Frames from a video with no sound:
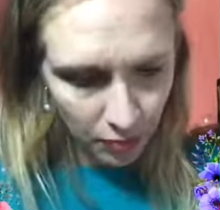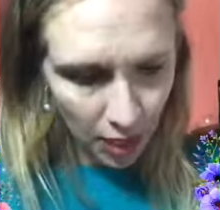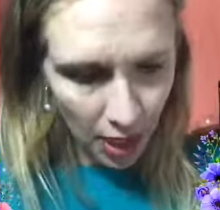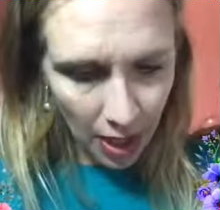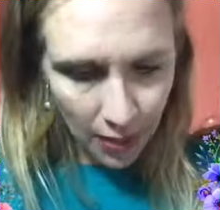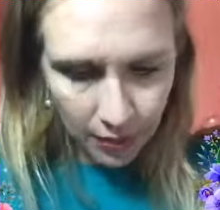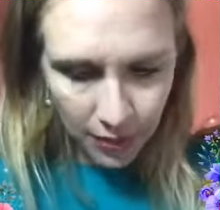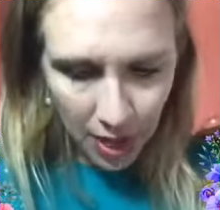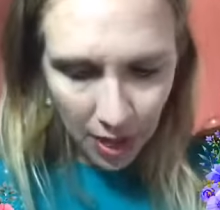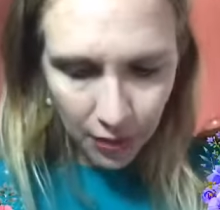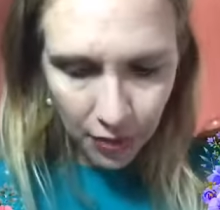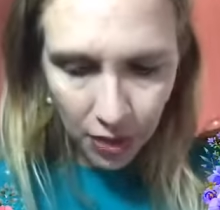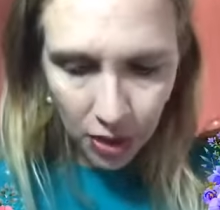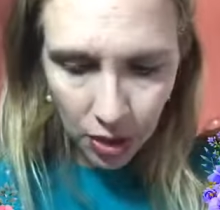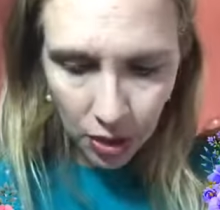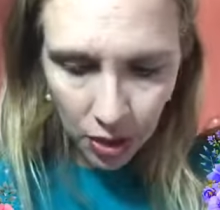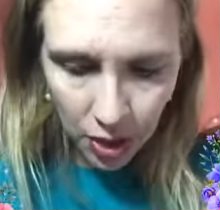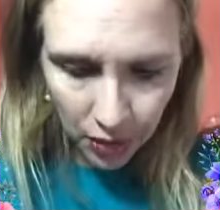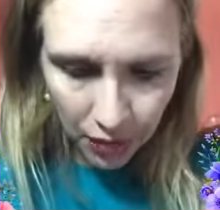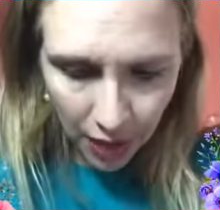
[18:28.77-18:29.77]
I've never
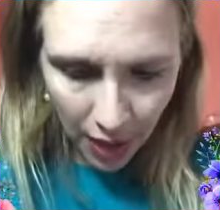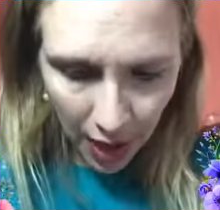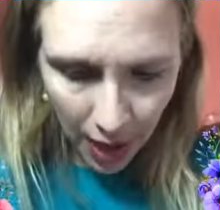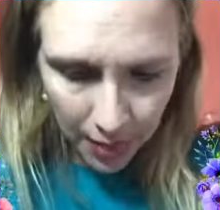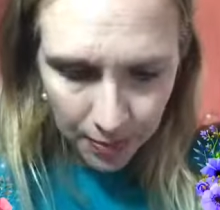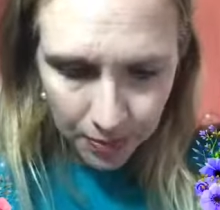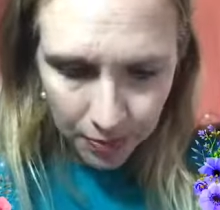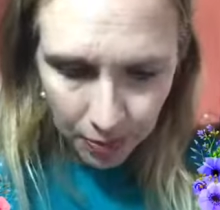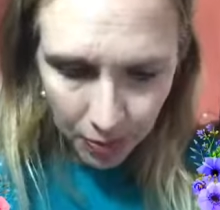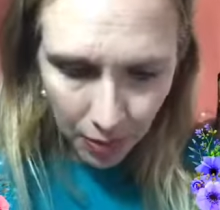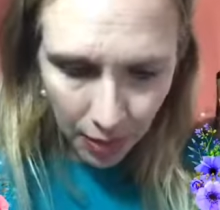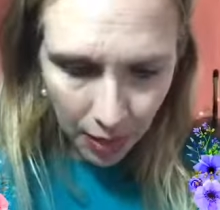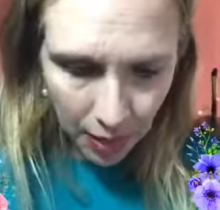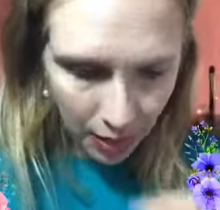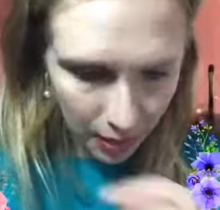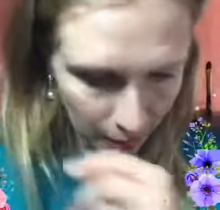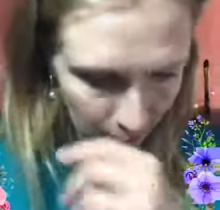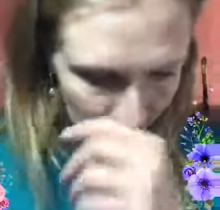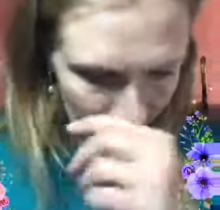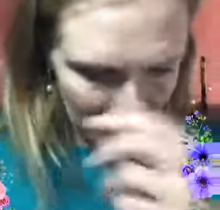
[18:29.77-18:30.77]
heard of that,
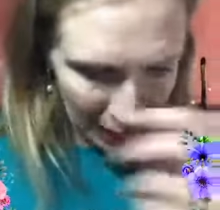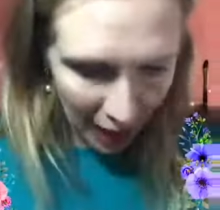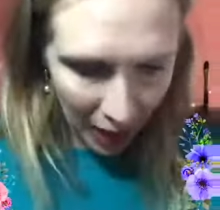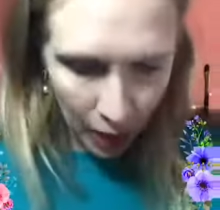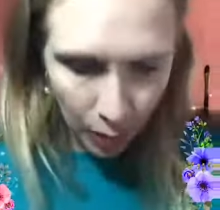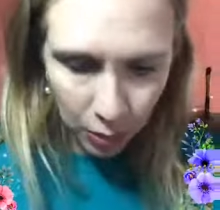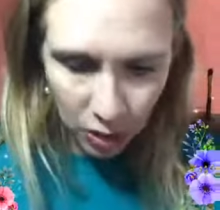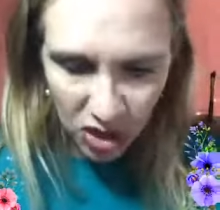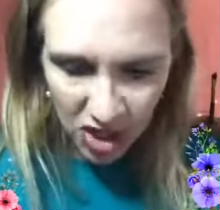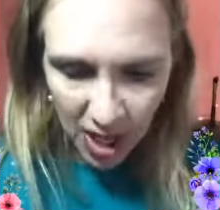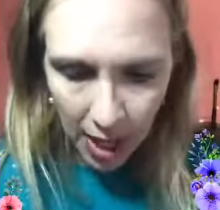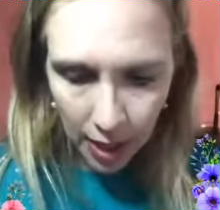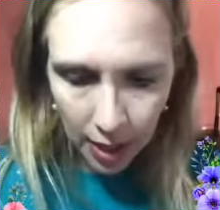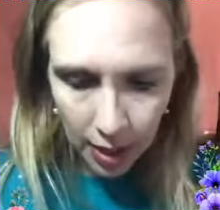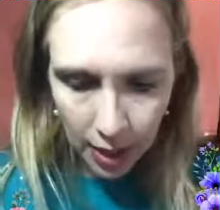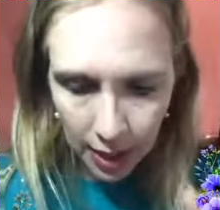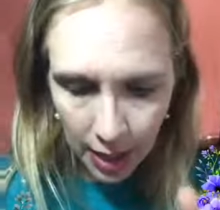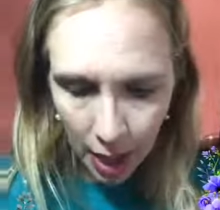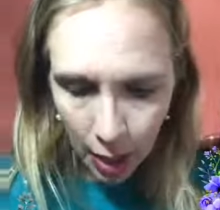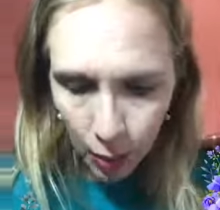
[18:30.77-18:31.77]
but I will check
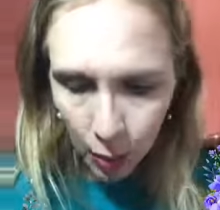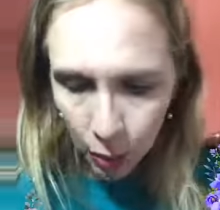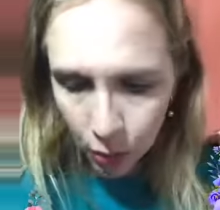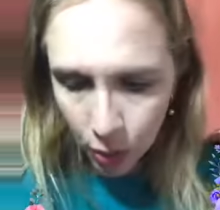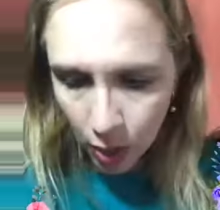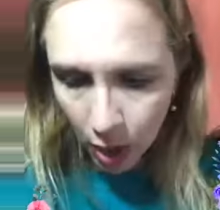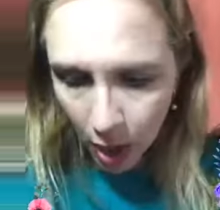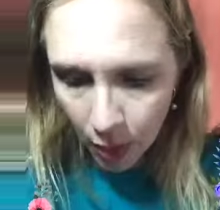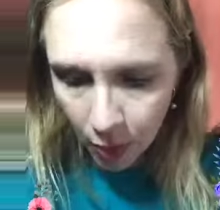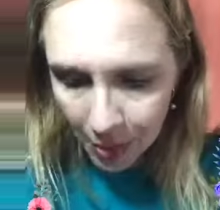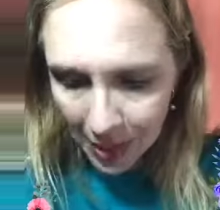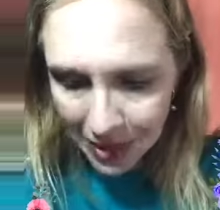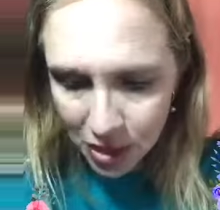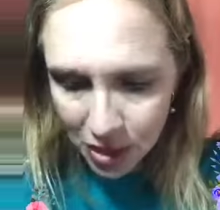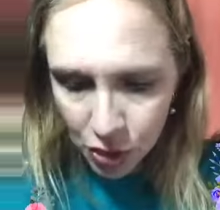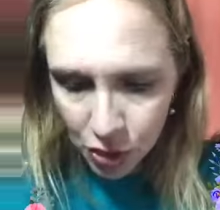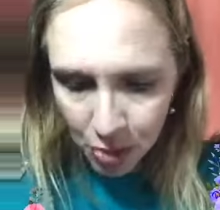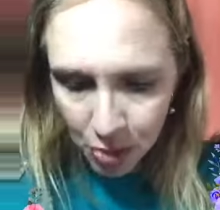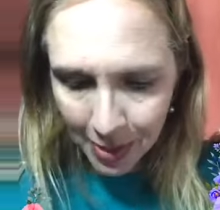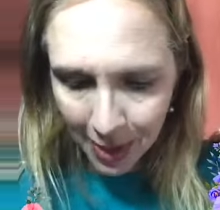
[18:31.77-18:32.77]
and I will
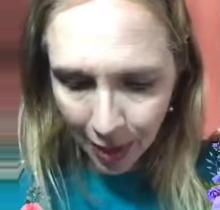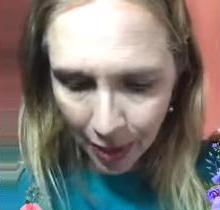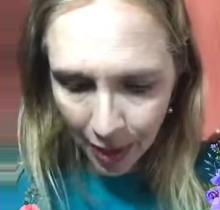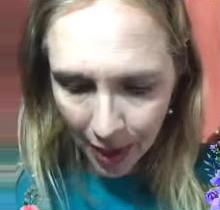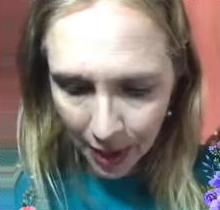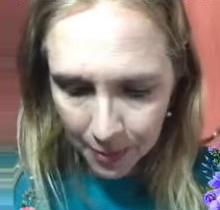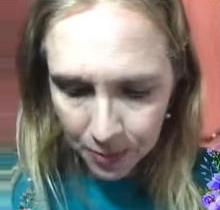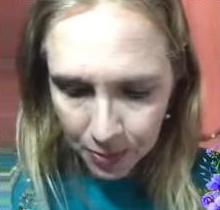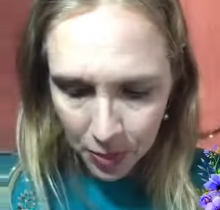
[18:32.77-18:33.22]
message you about that.